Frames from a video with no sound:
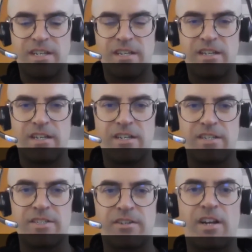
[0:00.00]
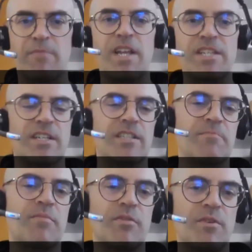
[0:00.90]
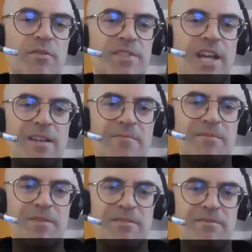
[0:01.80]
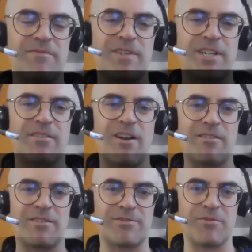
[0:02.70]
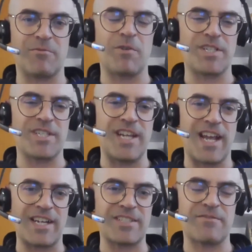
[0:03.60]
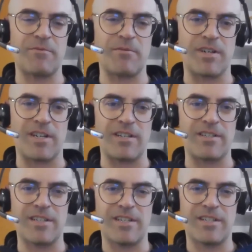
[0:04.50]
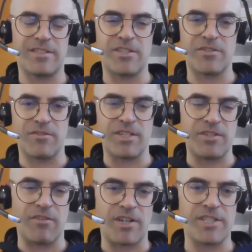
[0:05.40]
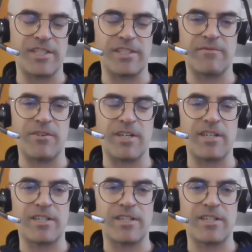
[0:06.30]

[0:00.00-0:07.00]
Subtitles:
trying to basically prototype and figure out sort of what's next for digital construction delivery.